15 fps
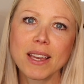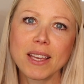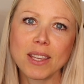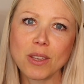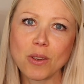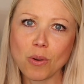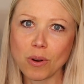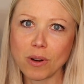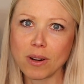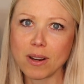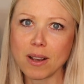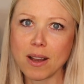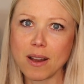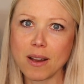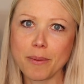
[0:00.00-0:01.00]

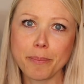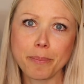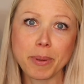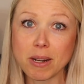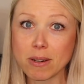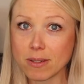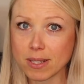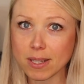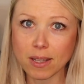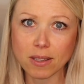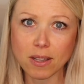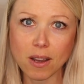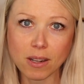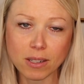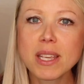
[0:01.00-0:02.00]
your peers
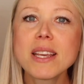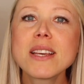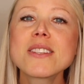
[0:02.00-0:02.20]
along.